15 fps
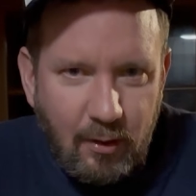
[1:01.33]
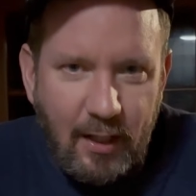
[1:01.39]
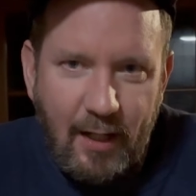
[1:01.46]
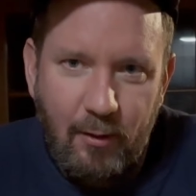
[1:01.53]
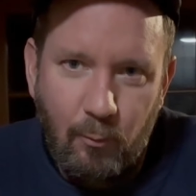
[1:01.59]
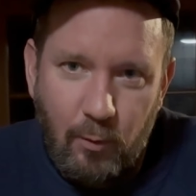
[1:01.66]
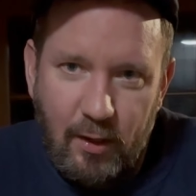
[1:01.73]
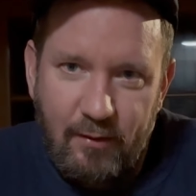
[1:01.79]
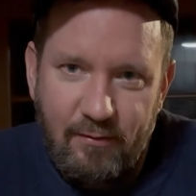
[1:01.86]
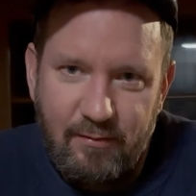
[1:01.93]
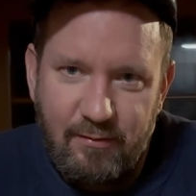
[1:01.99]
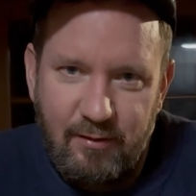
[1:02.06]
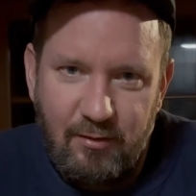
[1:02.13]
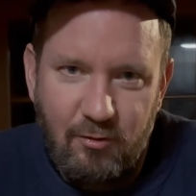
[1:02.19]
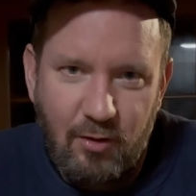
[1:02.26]
had it once
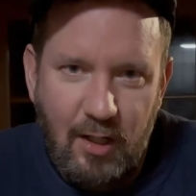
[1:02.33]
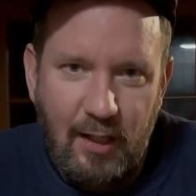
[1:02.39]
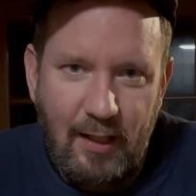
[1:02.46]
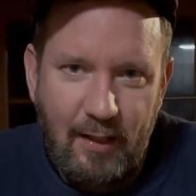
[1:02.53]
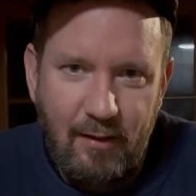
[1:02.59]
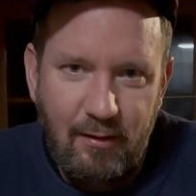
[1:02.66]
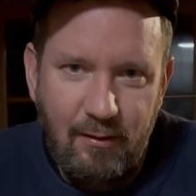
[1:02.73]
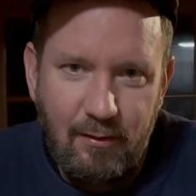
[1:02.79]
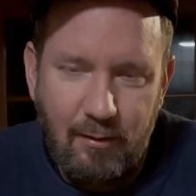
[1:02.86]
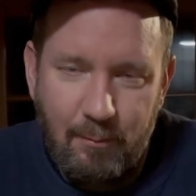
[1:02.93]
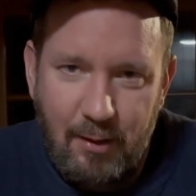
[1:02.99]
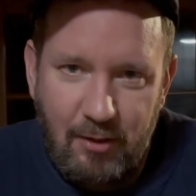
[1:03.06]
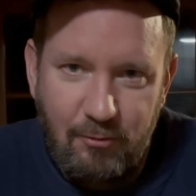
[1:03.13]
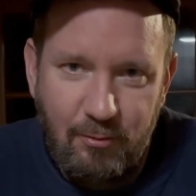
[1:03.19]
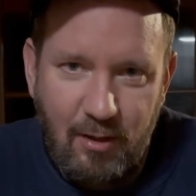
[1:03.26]
in Thailand
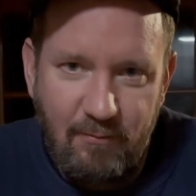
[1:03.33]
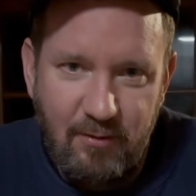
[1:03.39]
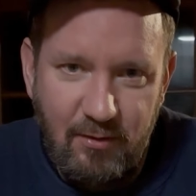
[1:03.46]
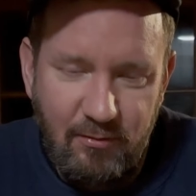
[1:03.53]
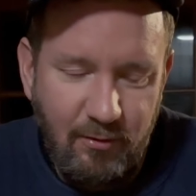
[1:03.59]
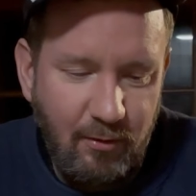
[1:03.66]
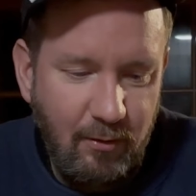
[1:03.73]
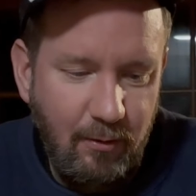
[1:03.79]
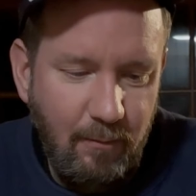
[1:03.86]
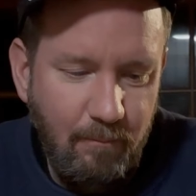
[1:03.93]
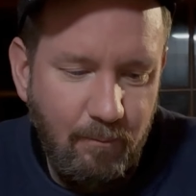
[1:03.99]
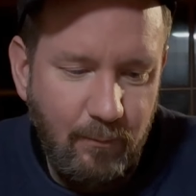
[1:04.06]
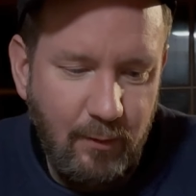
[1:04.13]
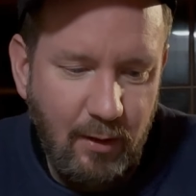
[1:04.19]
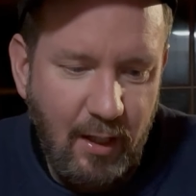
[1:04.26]
about 12 years ago.
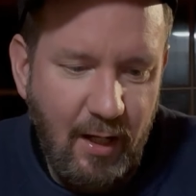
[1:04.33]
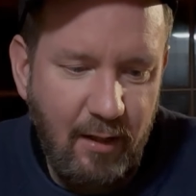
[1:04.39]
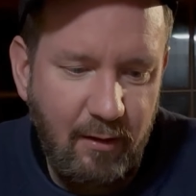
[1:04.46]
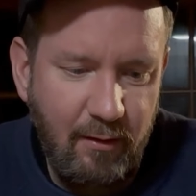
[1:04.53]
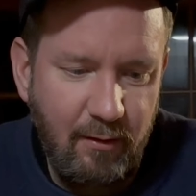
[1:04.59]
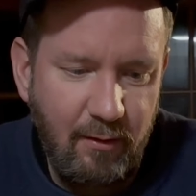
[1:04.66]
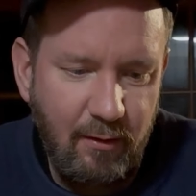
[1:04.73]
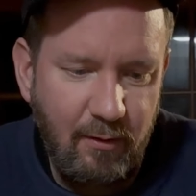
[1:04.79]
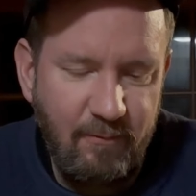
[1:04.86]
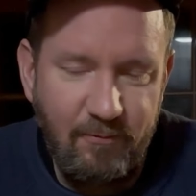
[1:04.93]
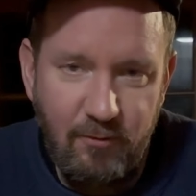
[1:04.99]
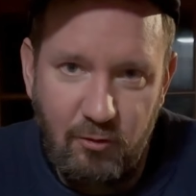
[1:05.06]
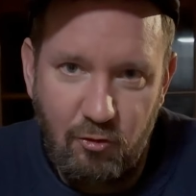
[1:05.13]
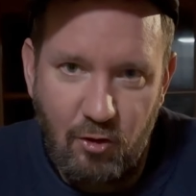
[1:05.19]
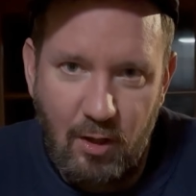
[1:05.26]
I had it a
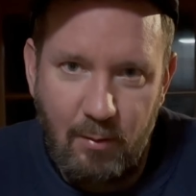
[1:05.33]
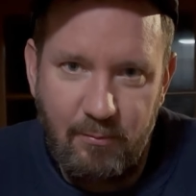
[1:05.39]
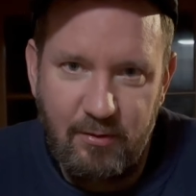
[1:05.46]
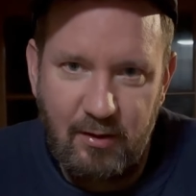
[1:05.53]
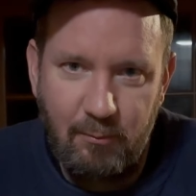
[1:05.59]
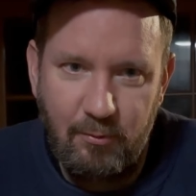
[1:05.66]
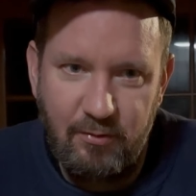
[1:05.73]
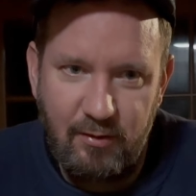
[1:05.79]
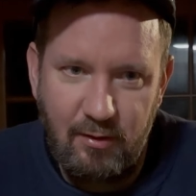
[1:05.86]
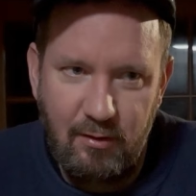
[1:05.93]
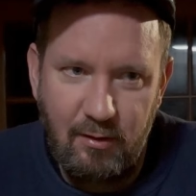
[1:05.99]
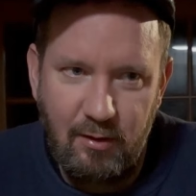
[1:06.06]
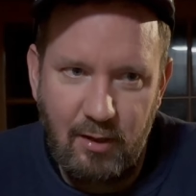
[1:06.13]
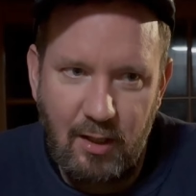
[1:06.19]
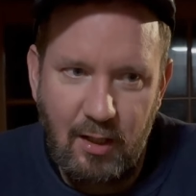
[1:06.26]
few times. It was
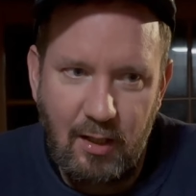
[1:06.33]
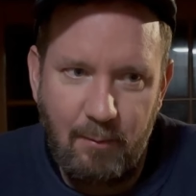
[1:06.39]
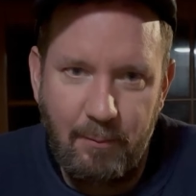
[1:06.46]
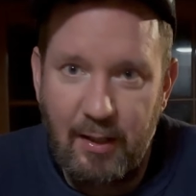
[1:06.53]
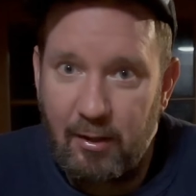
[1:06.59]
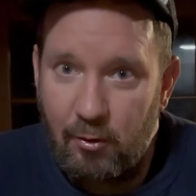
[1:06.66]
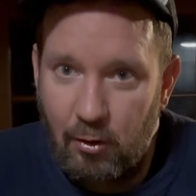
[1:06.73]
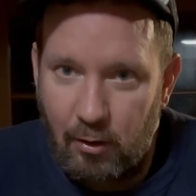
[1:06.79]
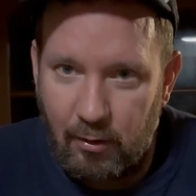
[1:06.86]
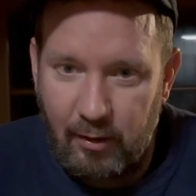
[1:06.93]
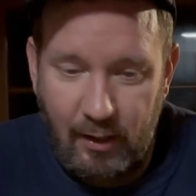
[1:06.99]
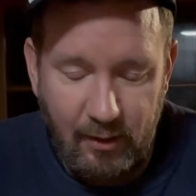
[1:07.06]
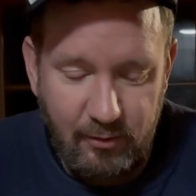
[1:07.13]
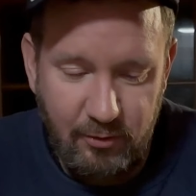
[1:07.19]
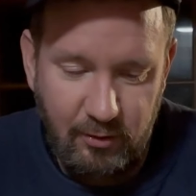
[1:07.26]
in Bangkok,
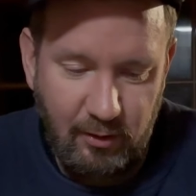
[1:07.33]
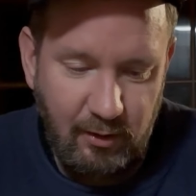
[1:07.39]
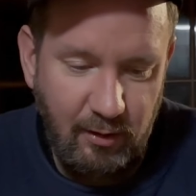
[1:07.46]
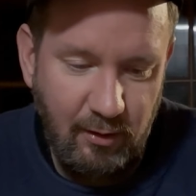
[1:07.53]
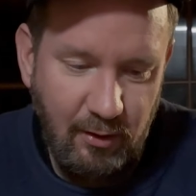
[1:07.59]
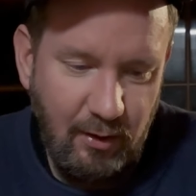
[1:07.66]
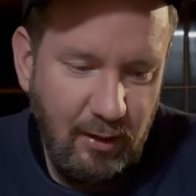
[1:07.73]
actually.